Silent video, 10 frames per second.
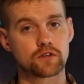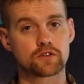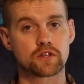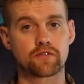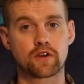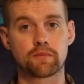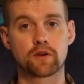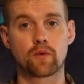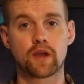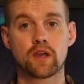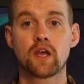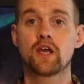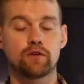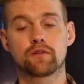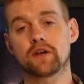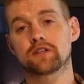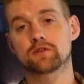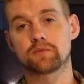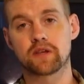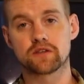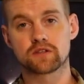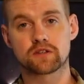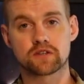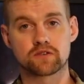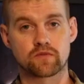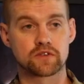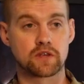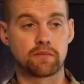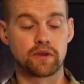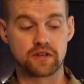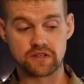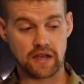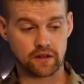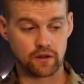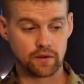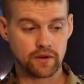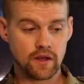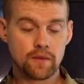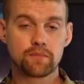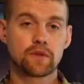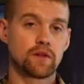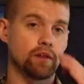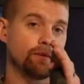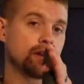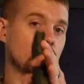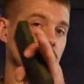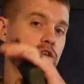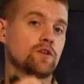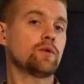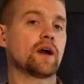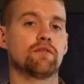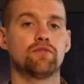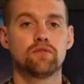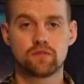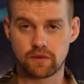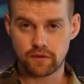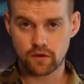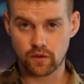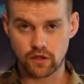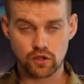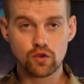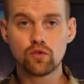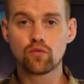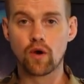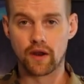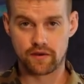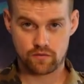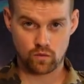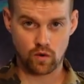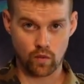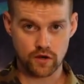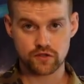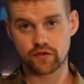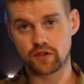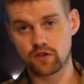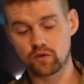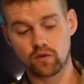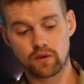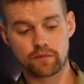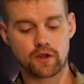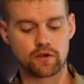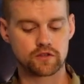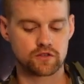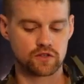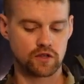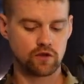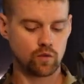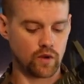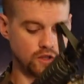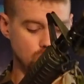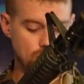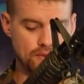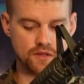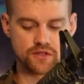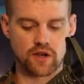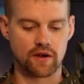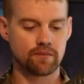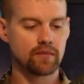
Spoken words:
of good stuff coming your way. If you don't like this because it doesn't resemble an exact clone, let me know what you have. Let me know what you run, what works for you. I'm curious to see what your builds are.